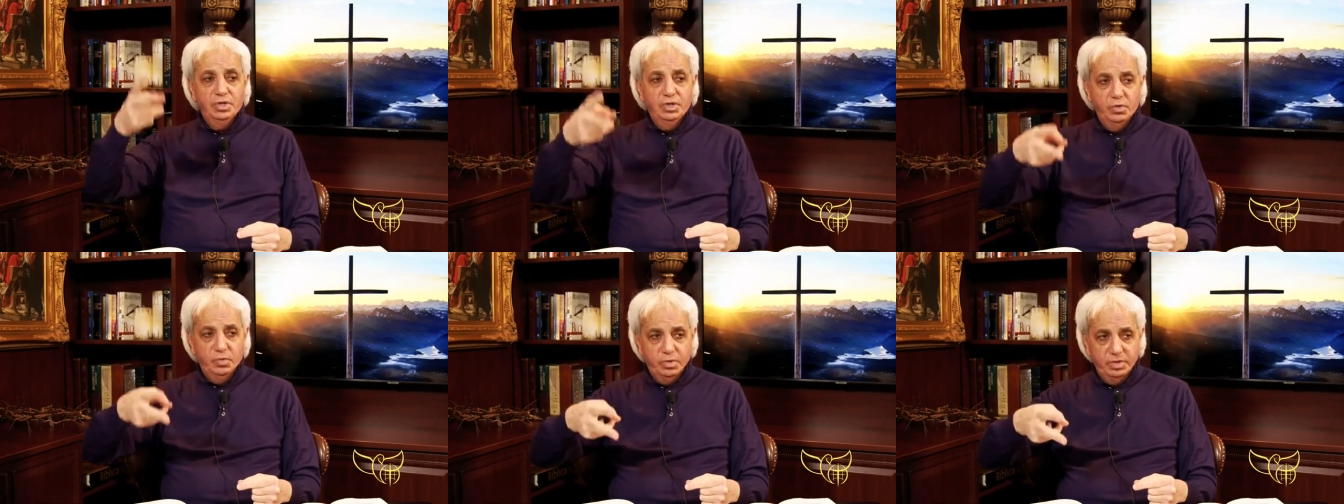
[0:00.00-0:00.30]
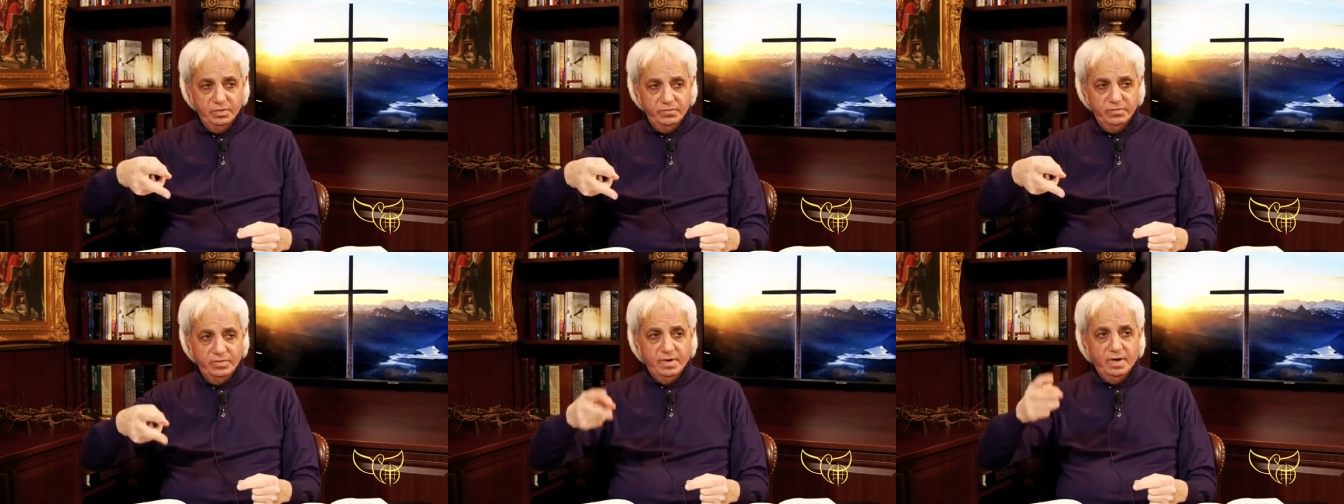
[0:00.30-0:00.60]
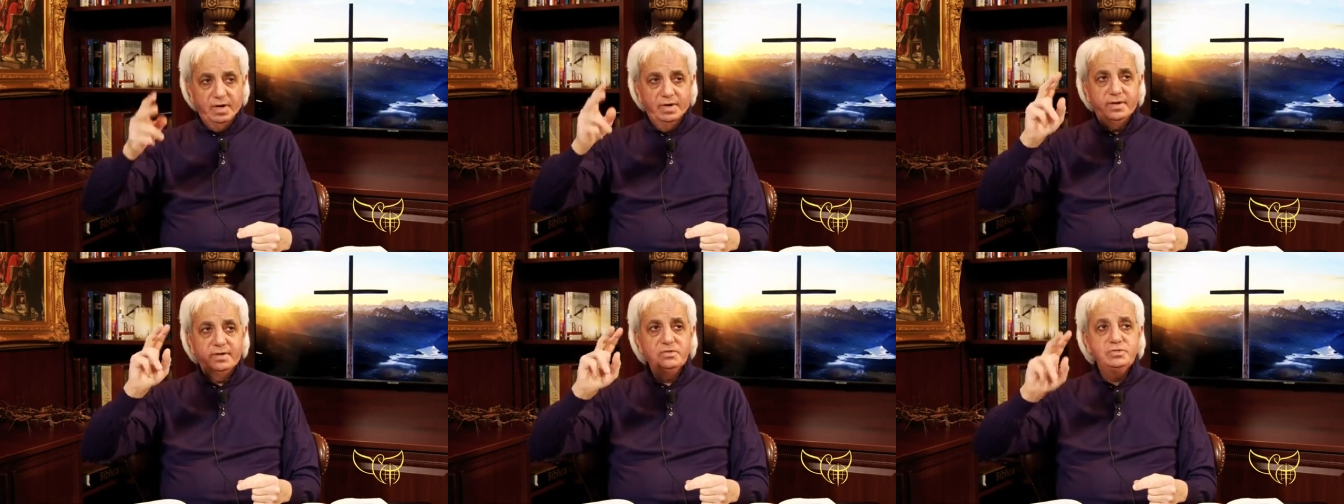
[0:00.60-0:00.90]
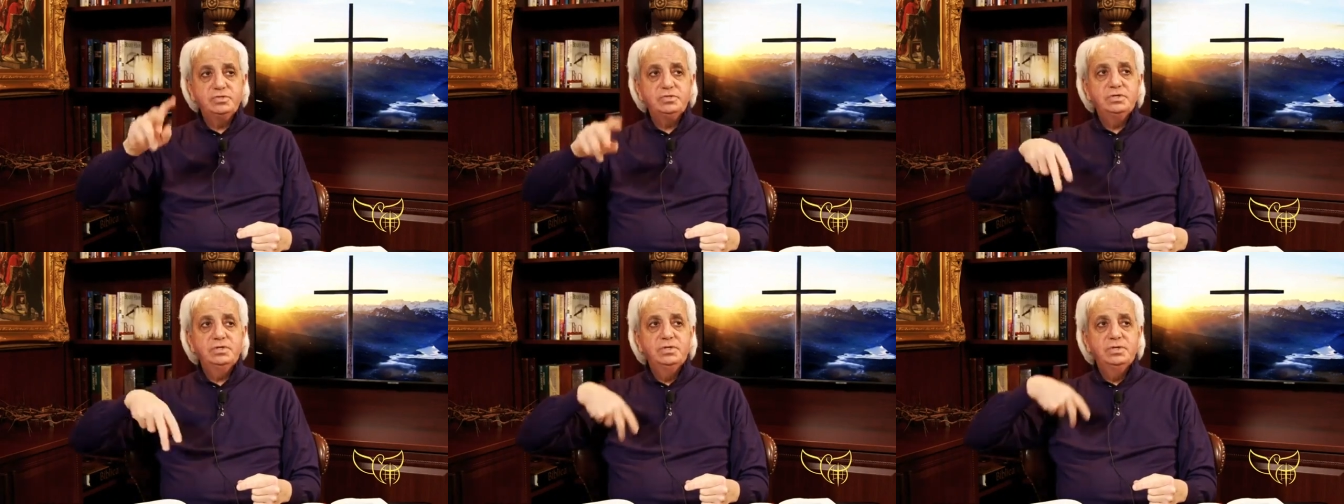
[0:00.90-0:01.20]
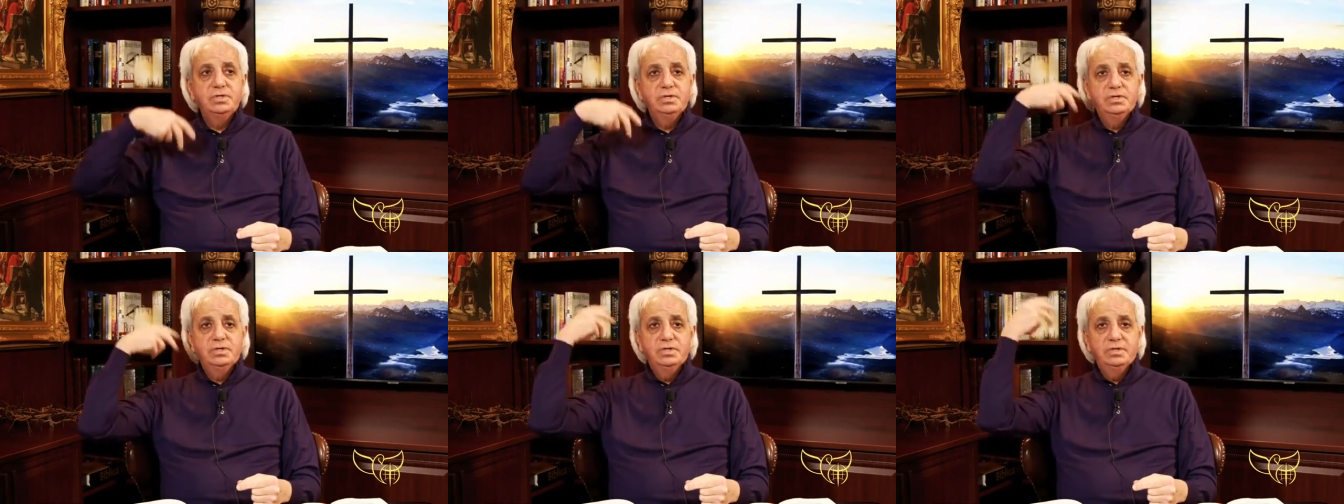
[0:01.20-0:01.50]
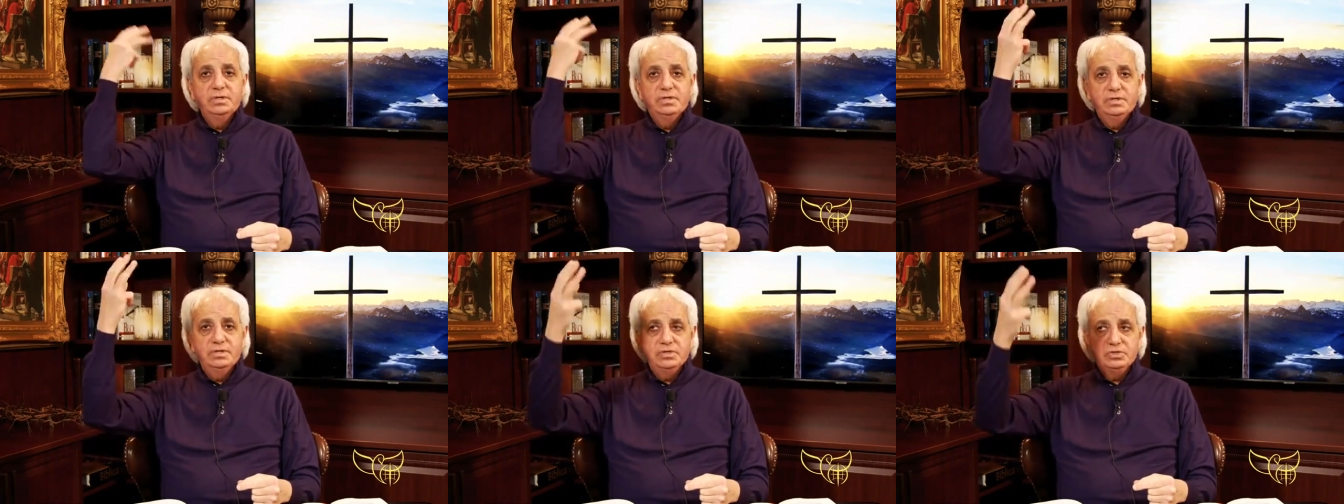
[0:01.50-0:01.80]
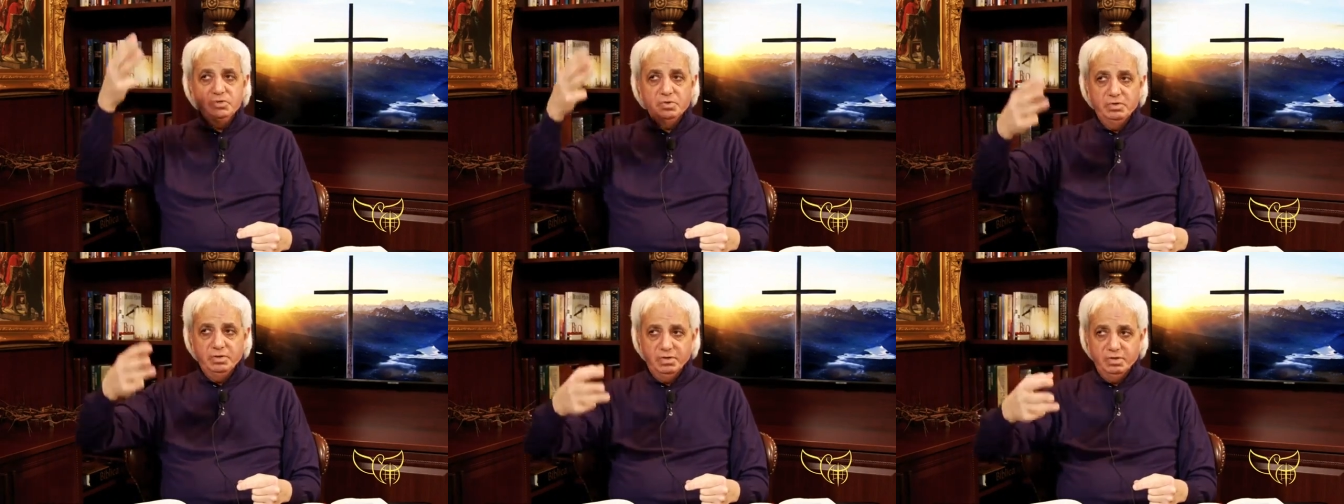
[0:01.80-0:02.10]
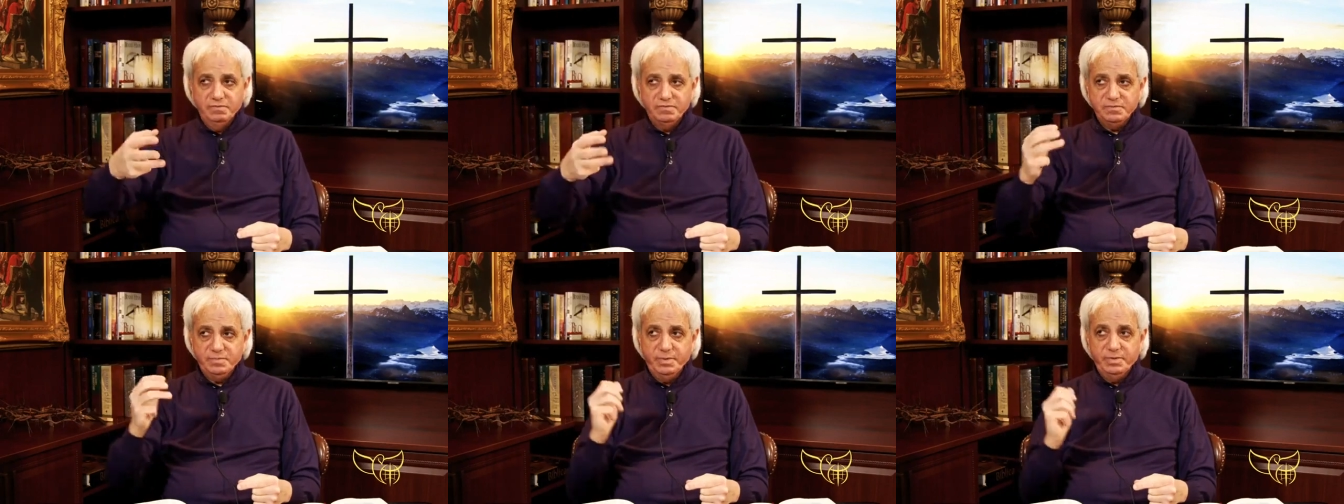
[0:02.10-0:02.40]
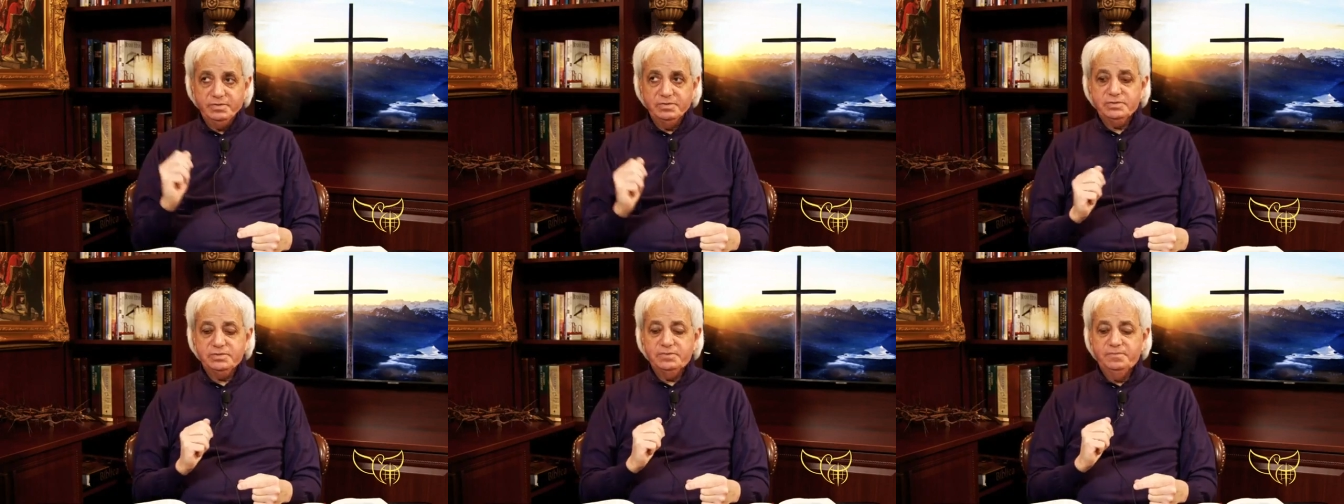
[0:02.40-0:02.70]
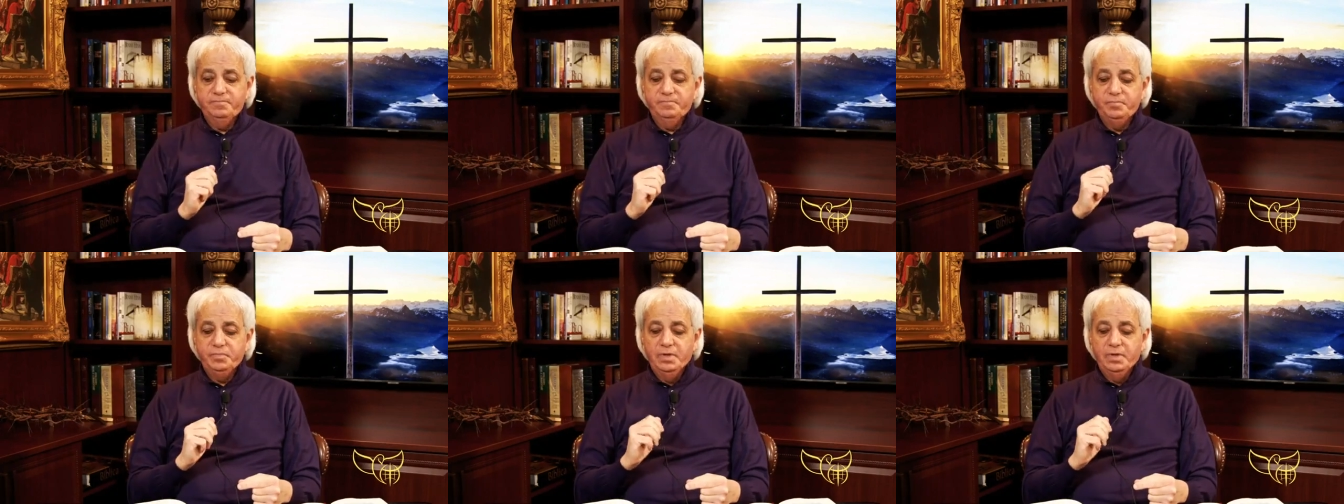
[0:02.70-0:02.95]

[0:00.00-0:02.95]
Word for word: the word of knowledge, discerning of spirits.